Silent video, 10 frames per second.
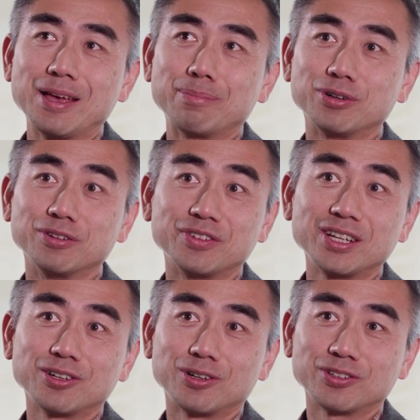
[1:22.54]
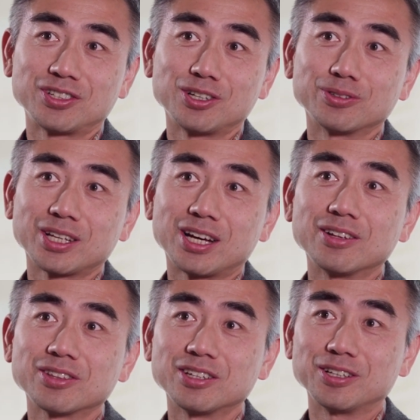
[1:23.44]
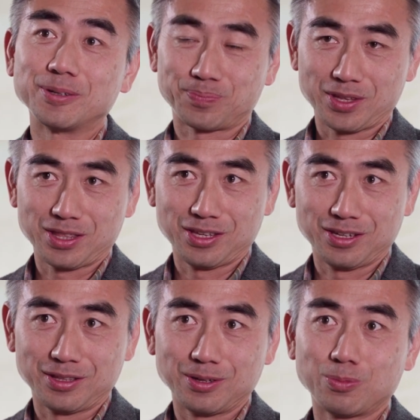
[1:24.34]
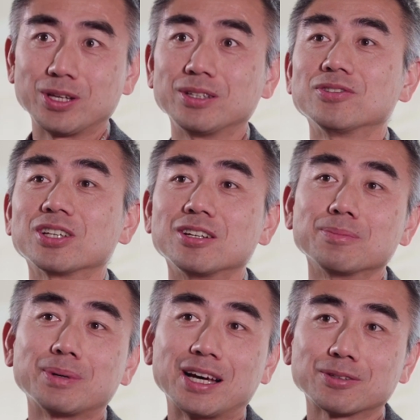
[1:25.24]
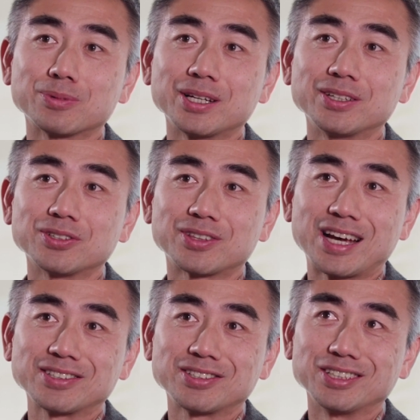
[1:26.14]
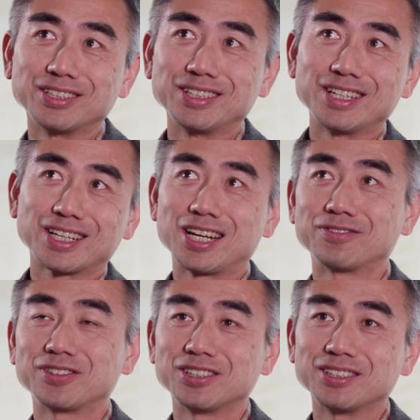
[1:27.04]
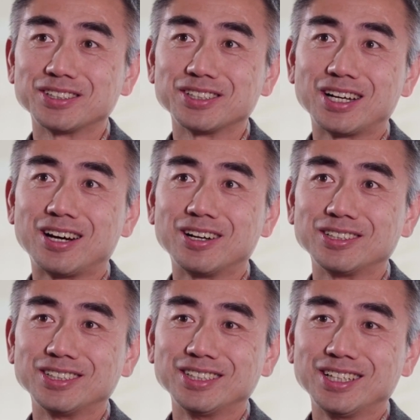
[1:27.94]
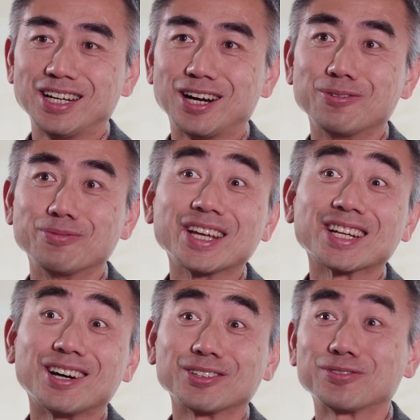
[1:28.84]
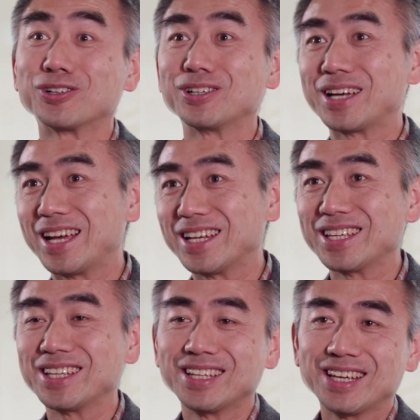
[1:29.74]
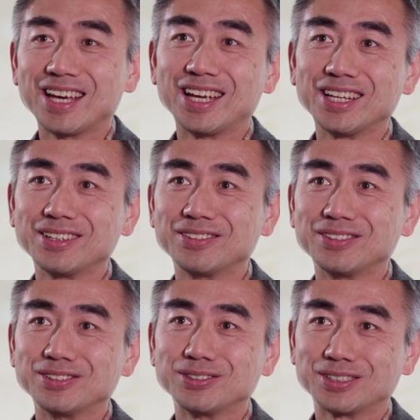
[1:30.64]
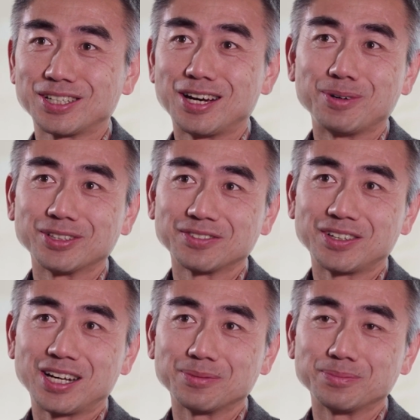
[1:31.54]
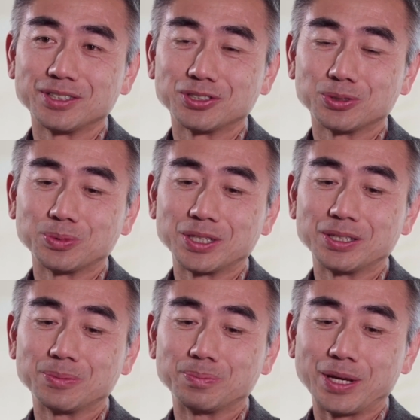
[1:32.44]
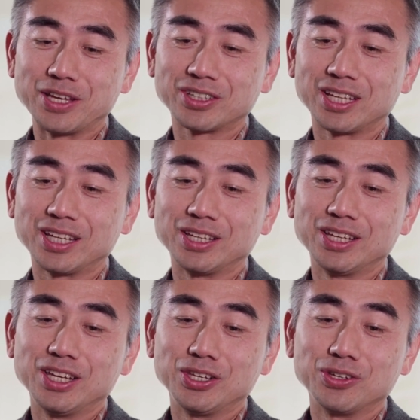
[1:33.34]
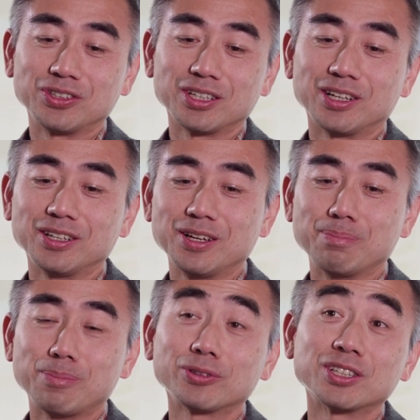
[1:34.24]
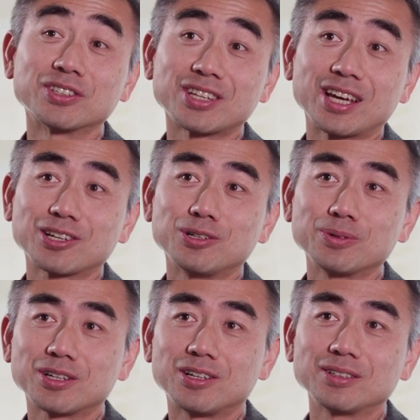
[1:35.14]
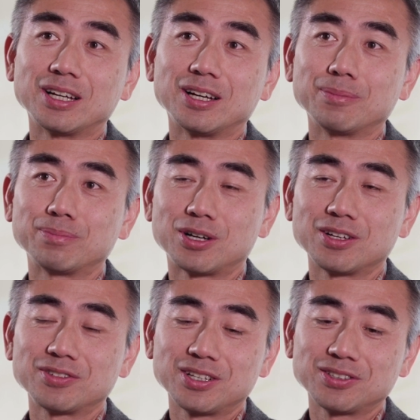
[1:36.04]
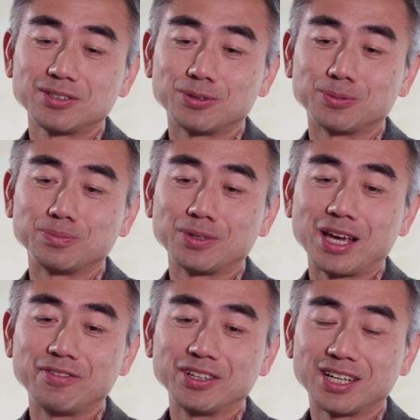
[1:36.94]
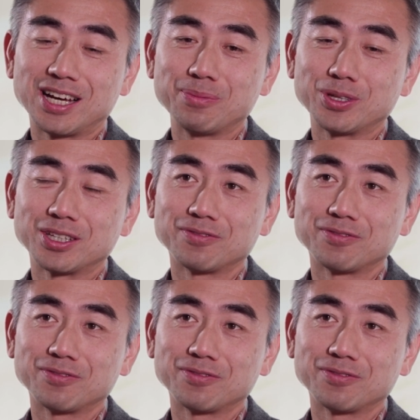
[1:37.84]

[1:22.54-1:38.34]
prevent or slow down the Wnt signaling pathway. So that's the kind of our readout for any compound development. So we basically using a multi-cycle, we call it, process. So every time we